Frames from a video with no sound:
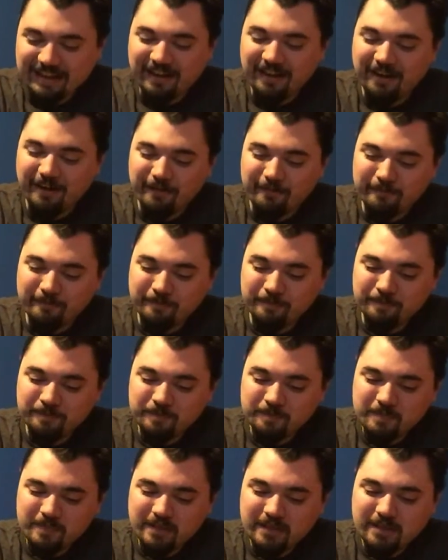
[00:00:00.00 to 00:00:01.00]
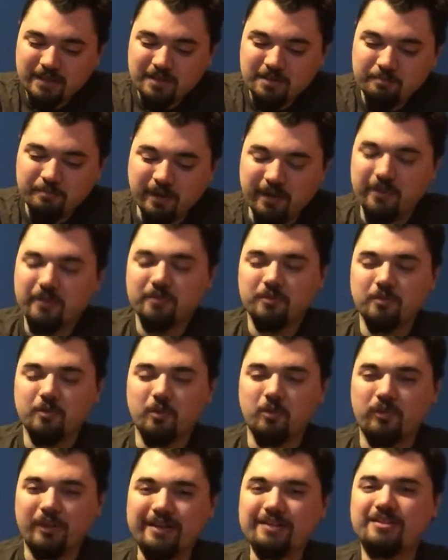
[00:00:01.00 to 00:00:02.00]
um, but
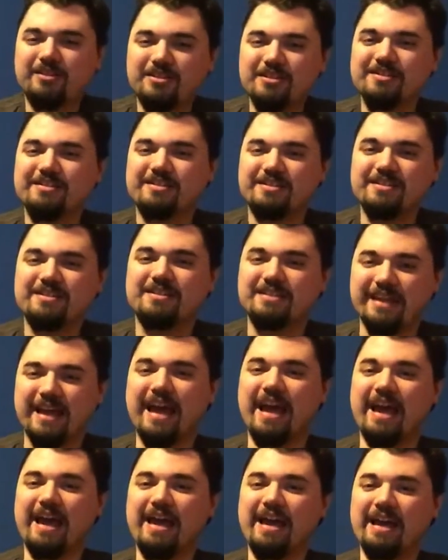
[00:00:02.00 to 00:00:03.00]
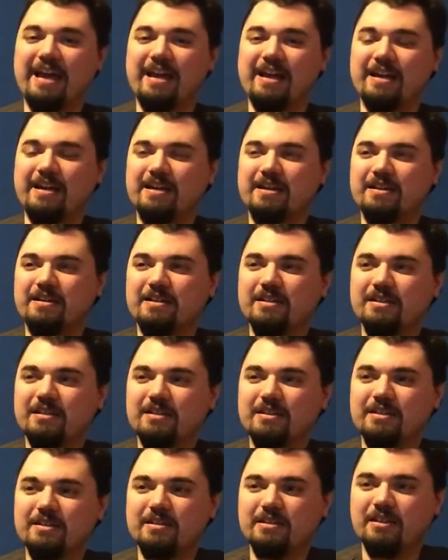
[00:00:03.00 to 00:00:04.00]
let's just say,
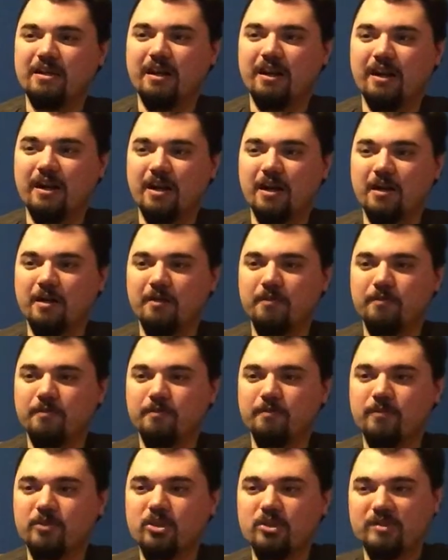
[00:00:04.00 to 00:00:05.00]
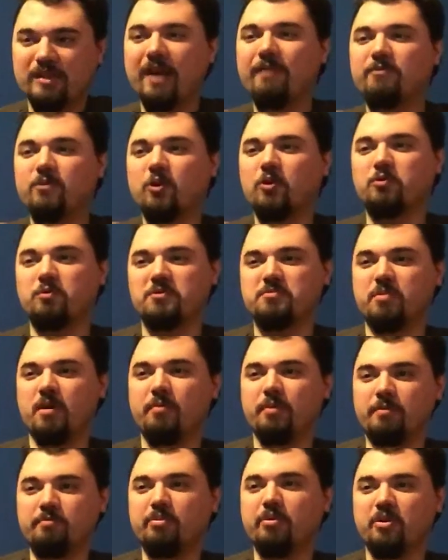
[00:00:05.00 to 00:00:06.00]
because um, After Earth was
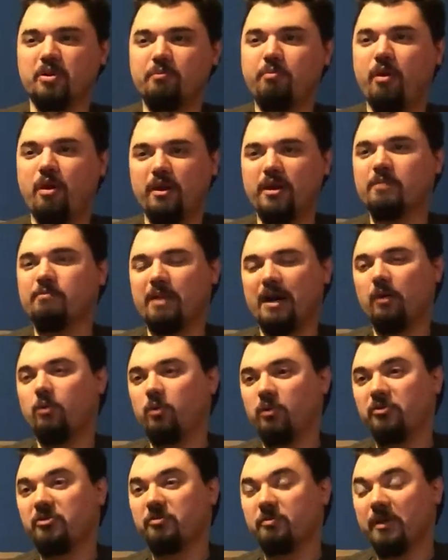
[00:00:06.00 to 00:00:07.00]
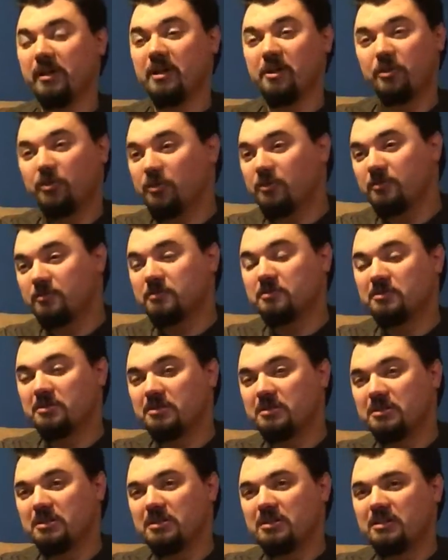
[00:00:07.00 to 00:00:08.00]
probably put upon him by Will Smith.
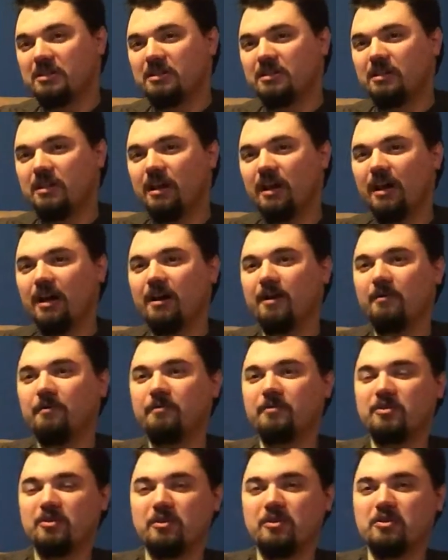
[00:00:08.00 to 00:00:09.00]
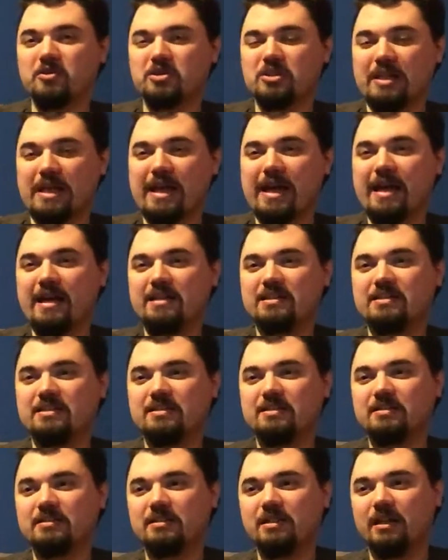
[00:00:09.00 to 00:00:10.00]
Um, so there's that.
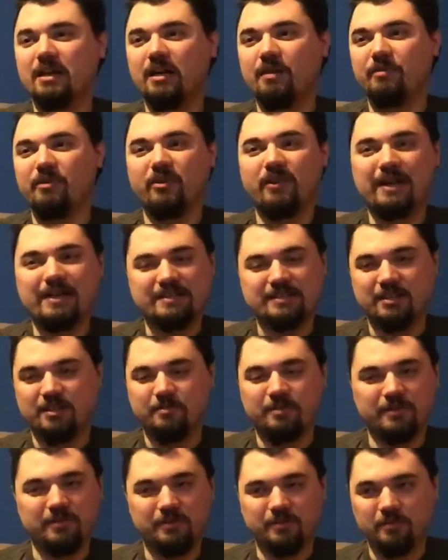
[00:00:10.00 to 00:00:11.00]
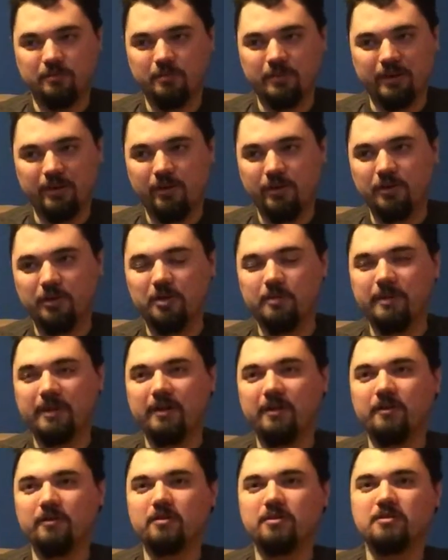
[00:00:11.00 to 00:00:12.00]
Um, the Last Airbender we all know
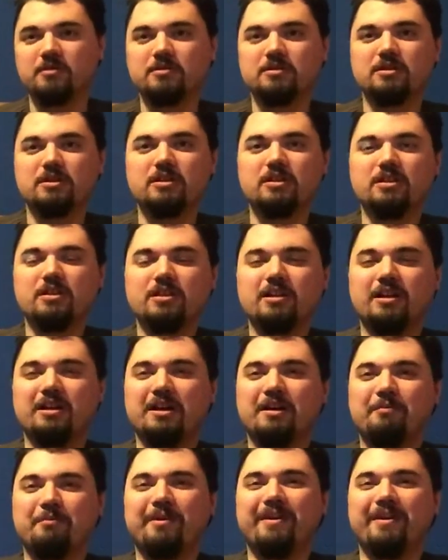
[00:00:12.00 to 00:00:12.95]
about. Uh,